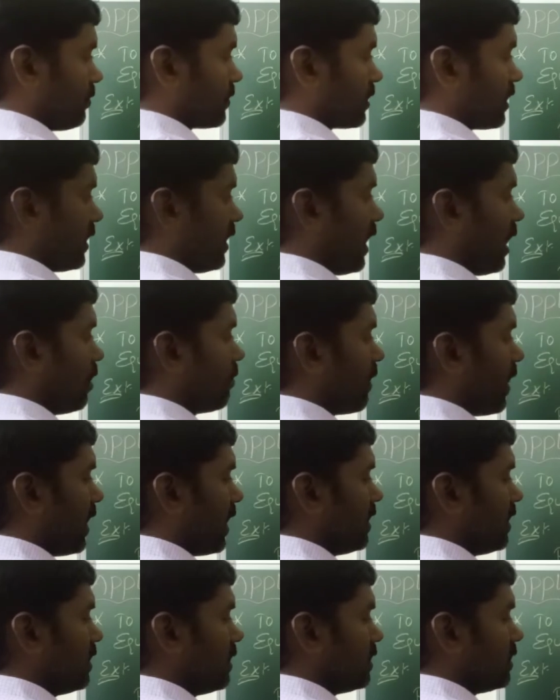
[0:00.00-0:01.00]
L
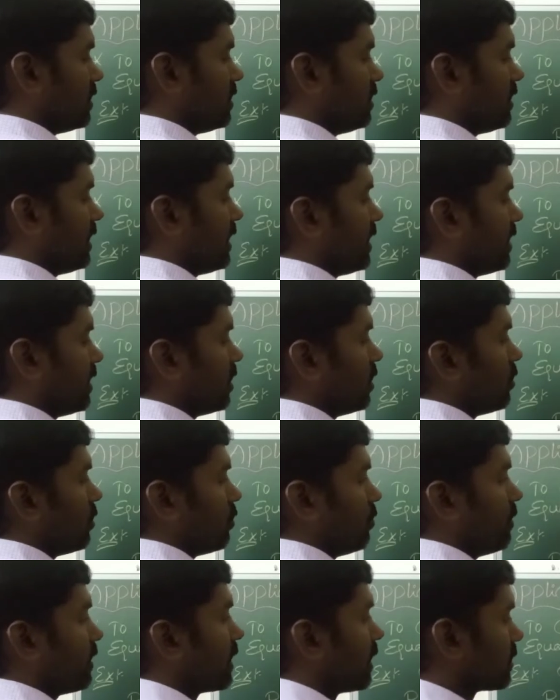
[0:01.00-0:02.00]
by
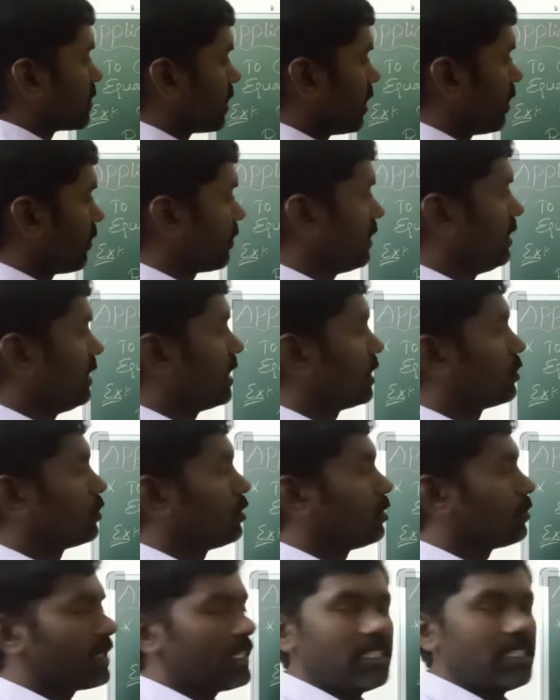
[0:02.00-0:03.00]
G. Because of
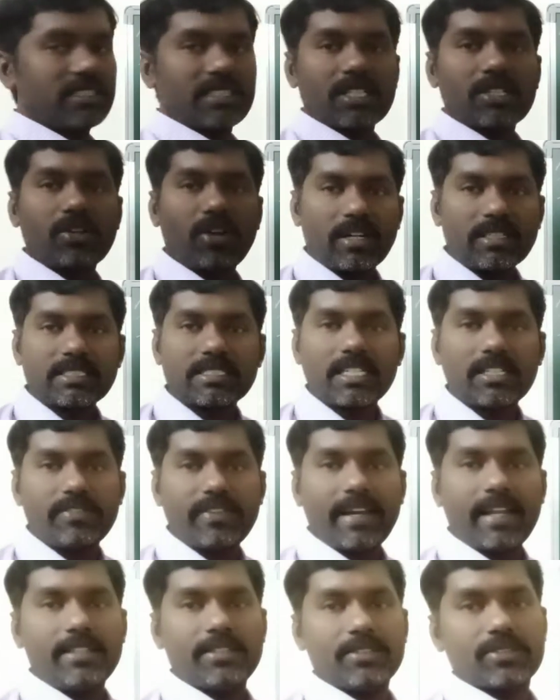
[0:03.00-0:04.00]
2 pi is a constant
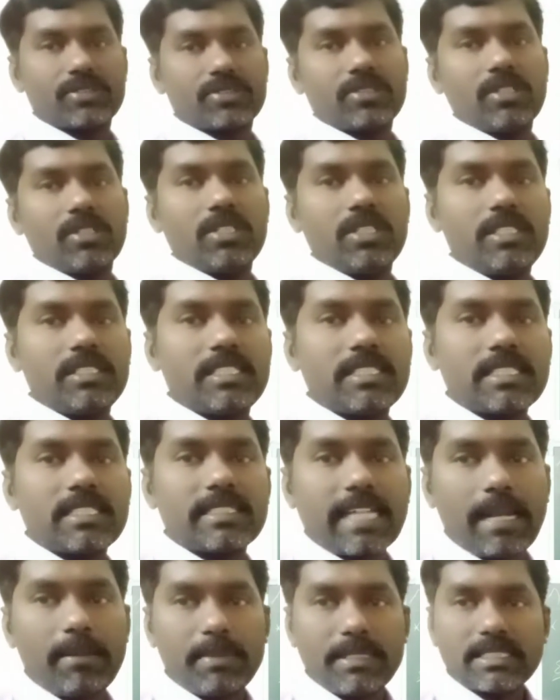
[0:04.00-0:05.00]
values, which is a
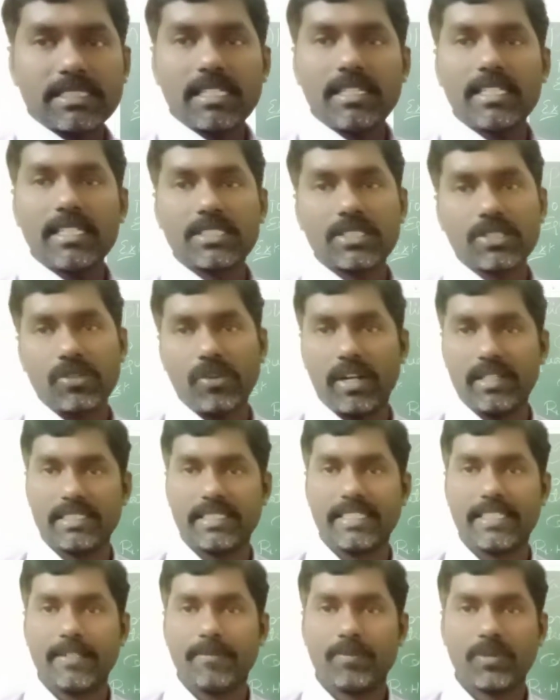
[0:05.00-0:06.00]
dimensionless
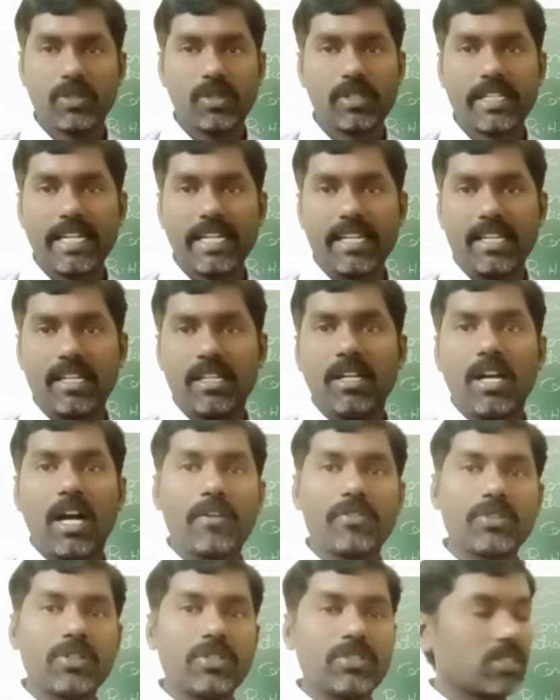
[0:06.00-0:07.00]
quantity. Okay,
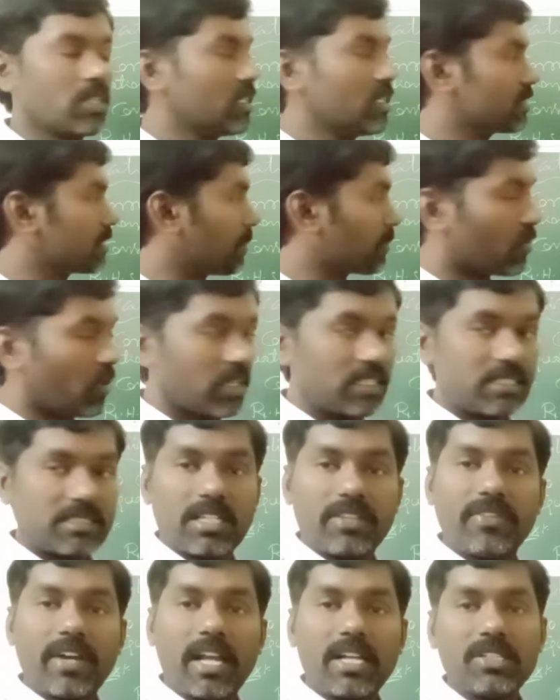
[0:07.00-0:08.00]
now, of course, some
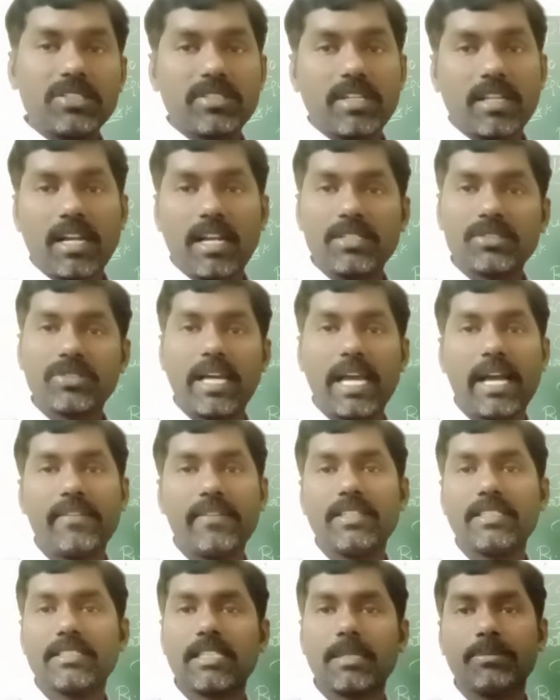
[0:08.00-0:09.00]
constant values are also
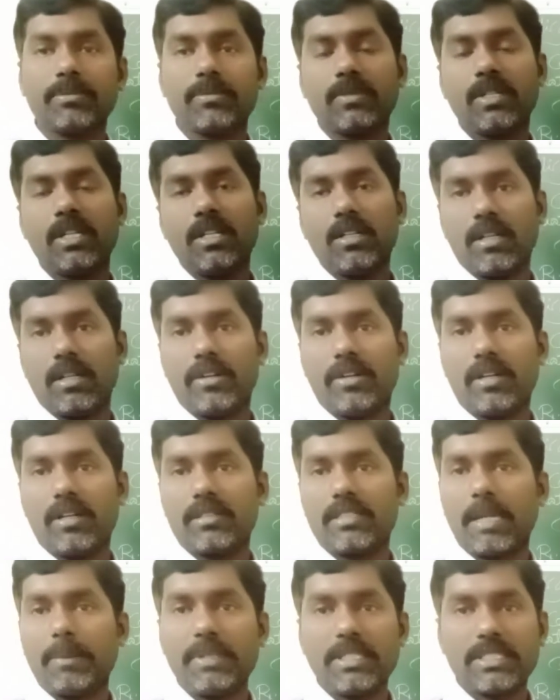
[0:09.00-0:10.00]
having some
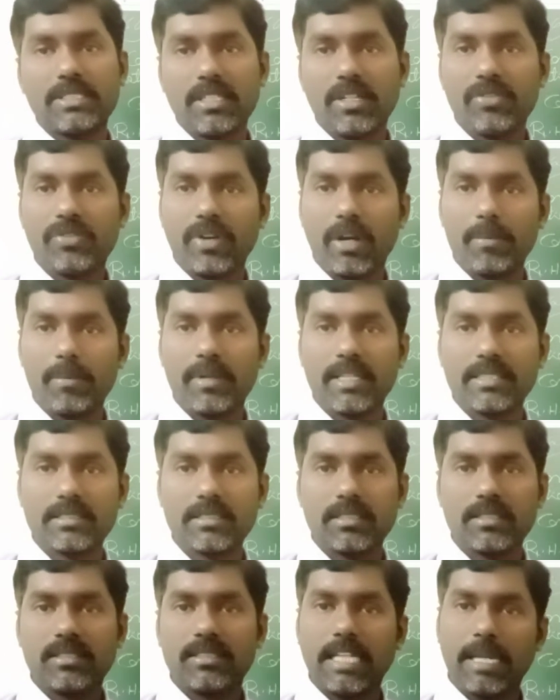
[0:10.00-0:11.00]
dimensional formulas,
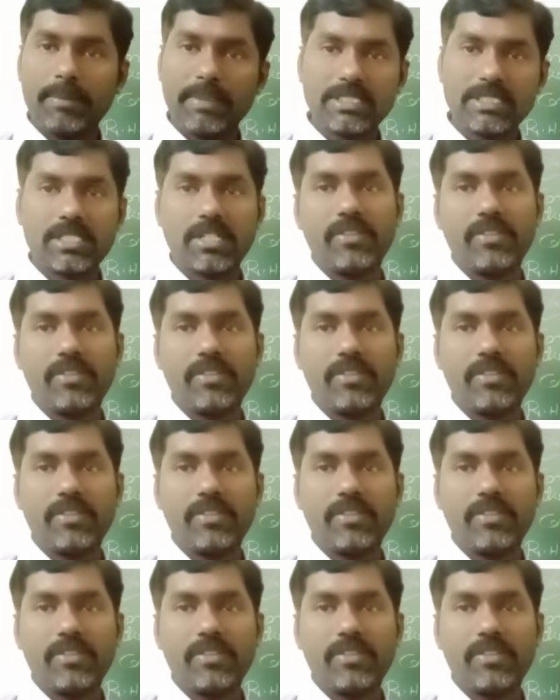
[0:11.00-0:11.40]
dimensional